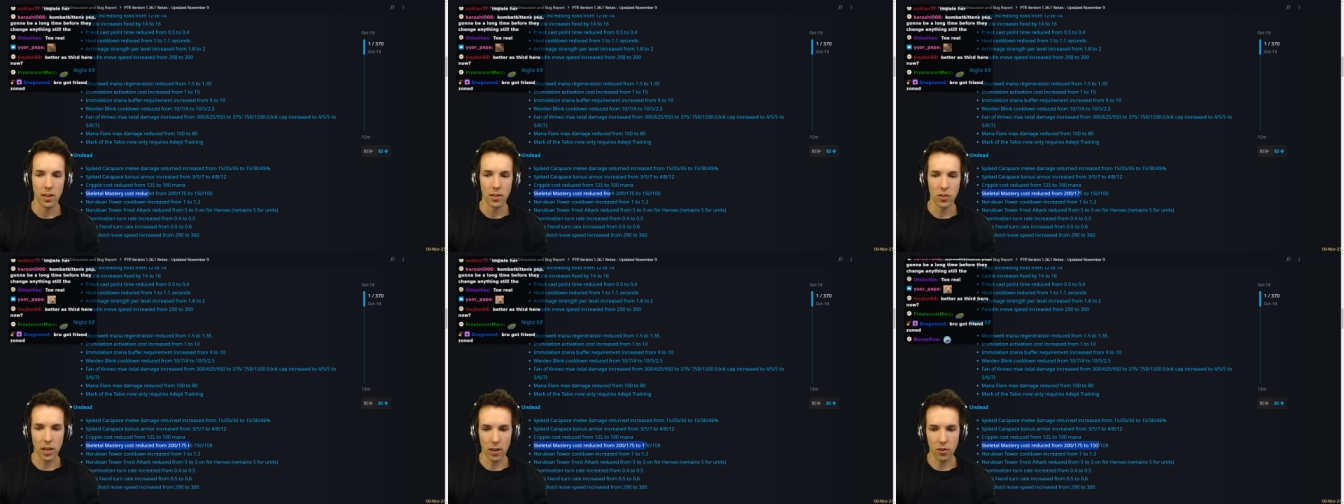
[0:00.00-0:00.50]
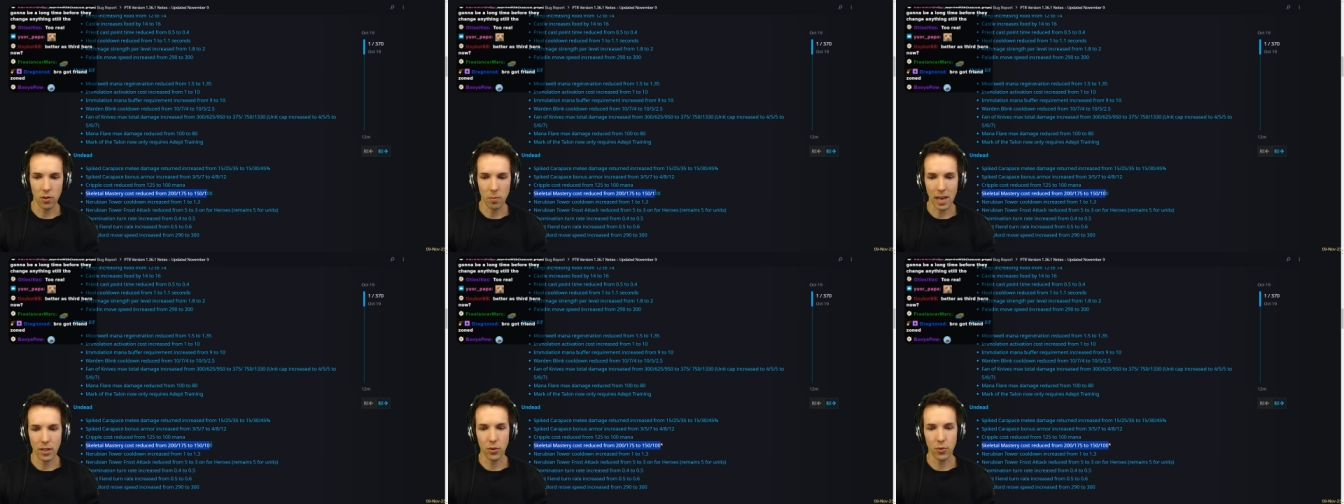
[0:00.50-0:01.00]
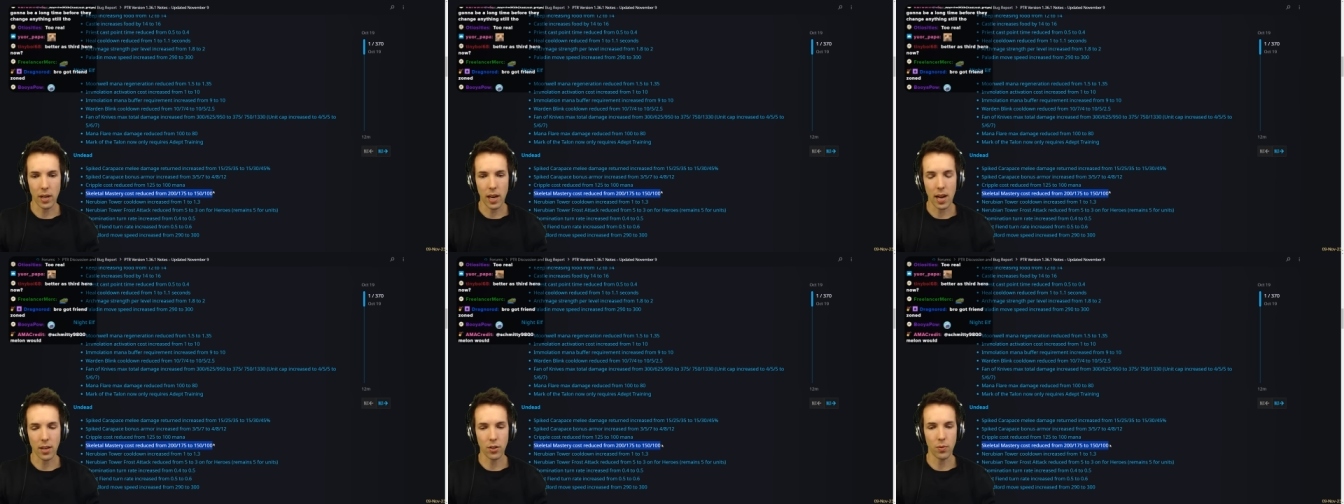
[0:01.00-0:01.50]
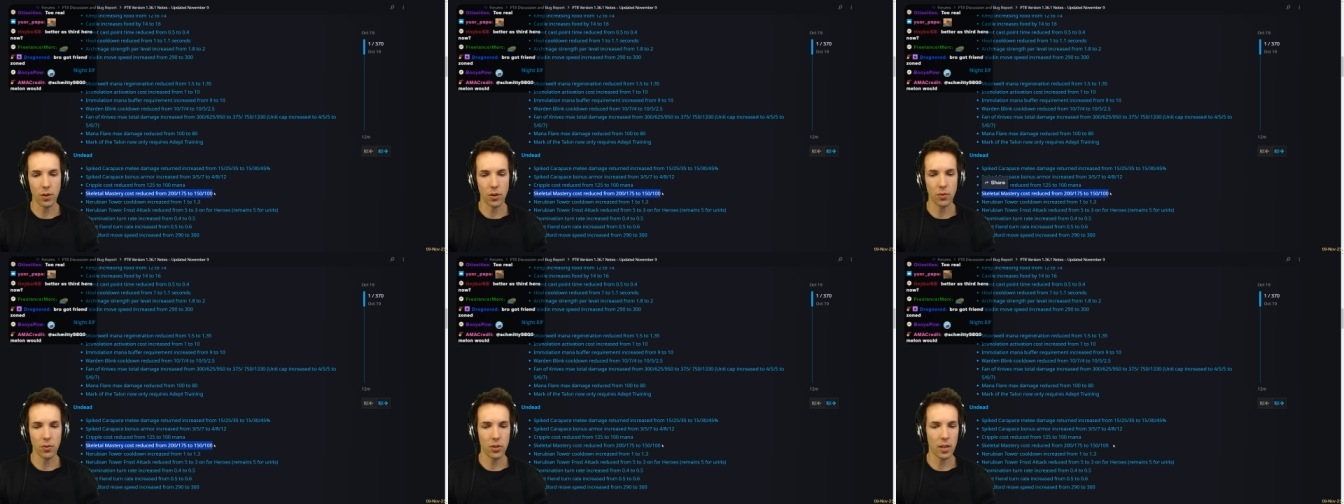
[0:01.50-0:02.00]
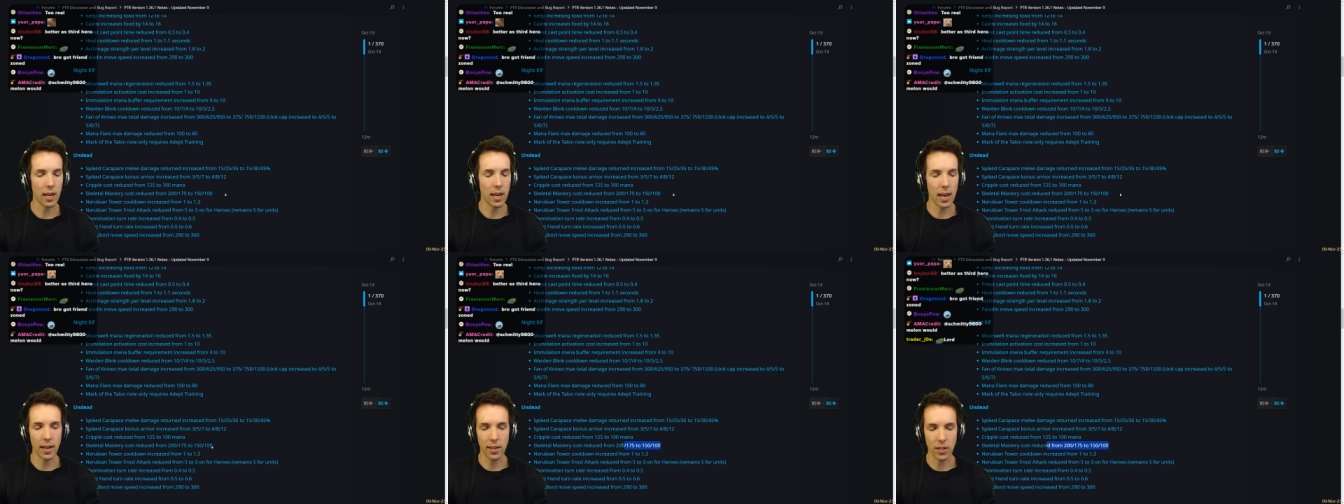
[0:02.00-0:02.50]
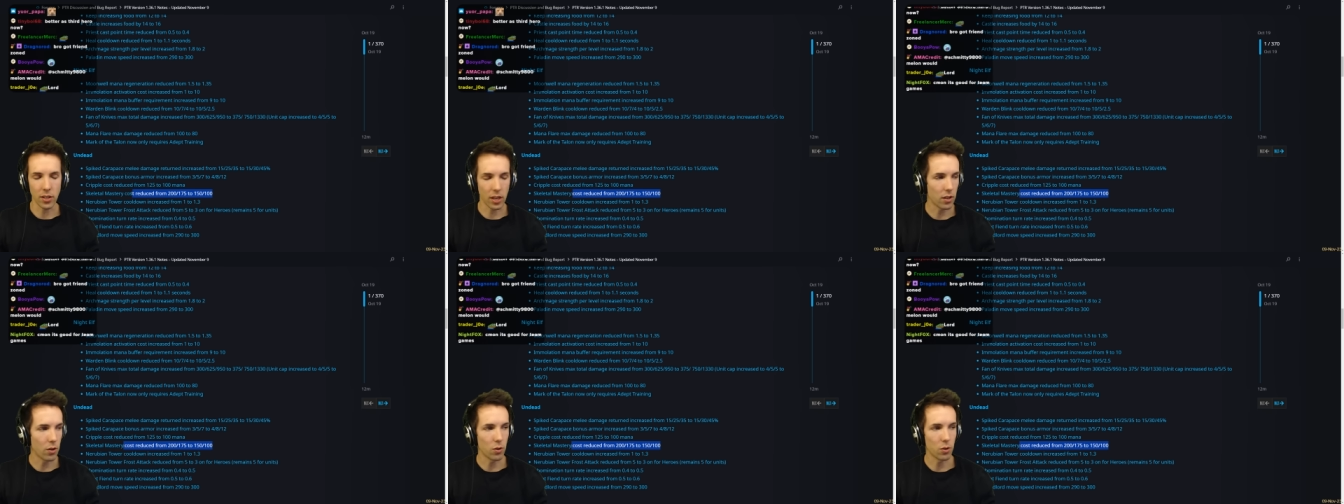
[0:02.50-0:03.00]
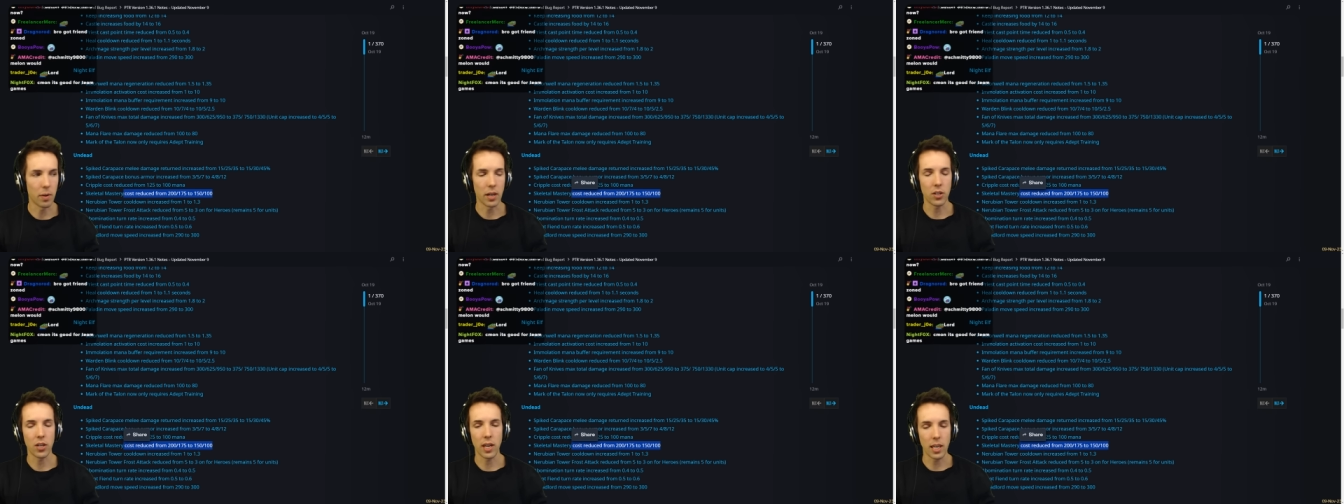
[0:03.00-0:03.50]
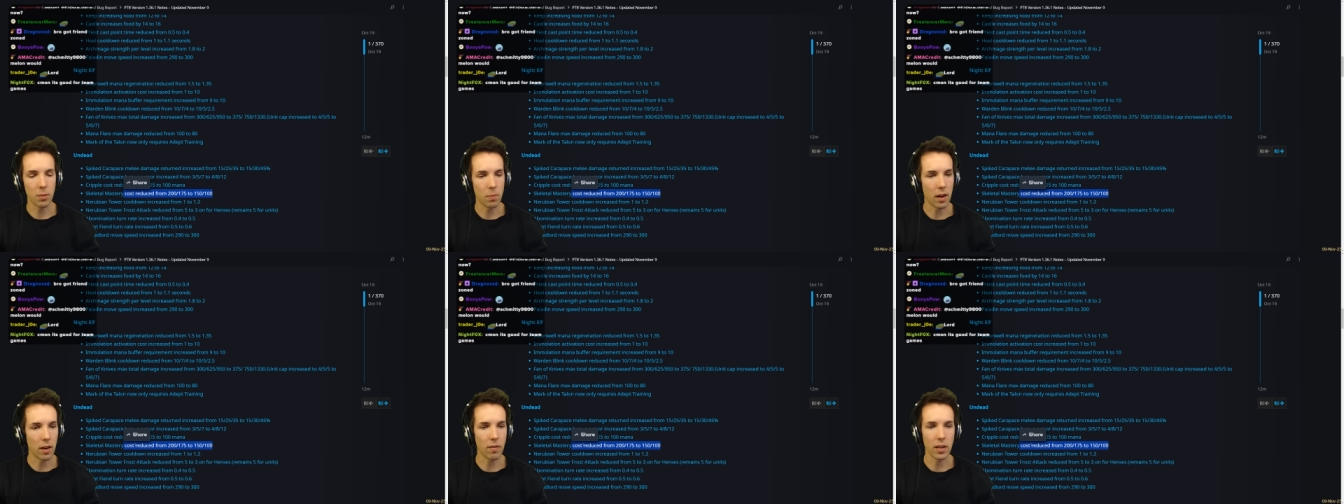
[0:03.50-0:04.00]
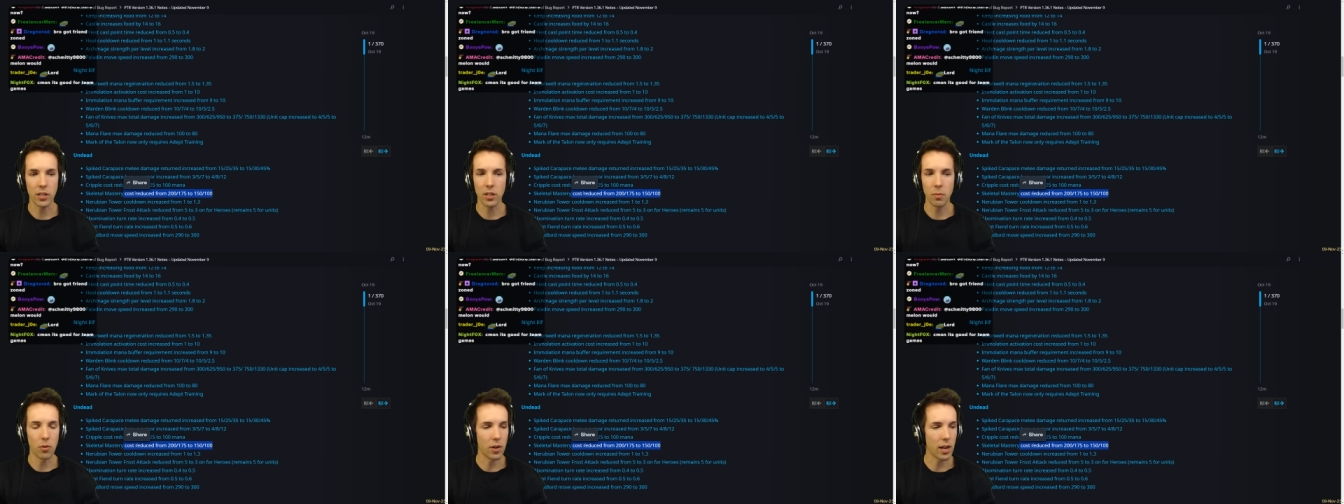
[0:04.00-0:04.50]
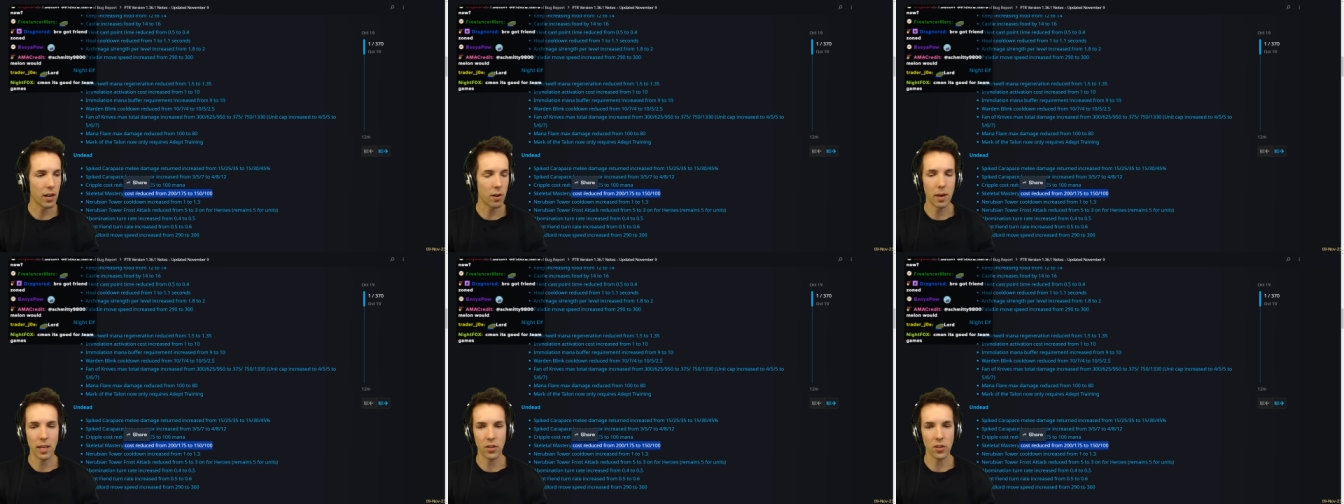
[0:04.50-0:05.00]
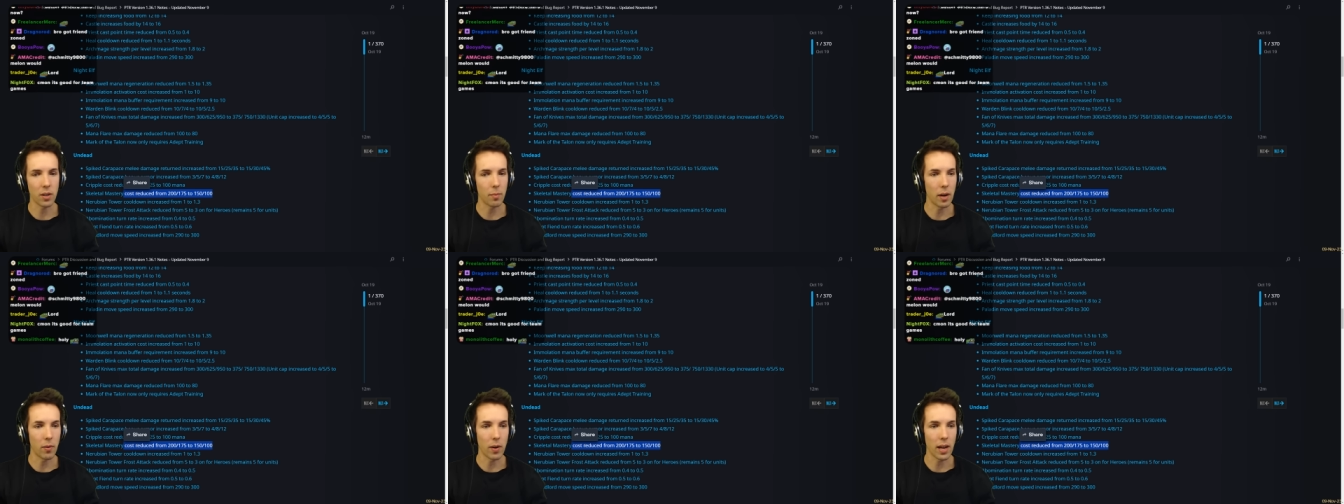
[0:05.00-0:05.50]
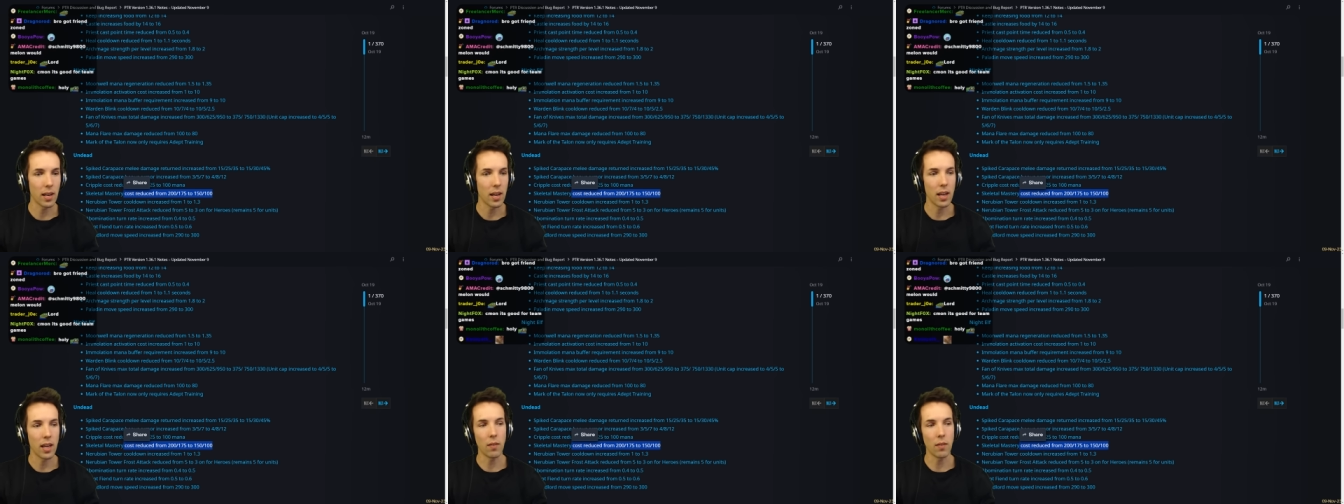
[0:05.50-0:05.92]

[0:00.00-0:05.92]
Skeletal Mastery cast reduced. Again, doesn't get used much. Nice buff. Let's see more Necromancers, am I right?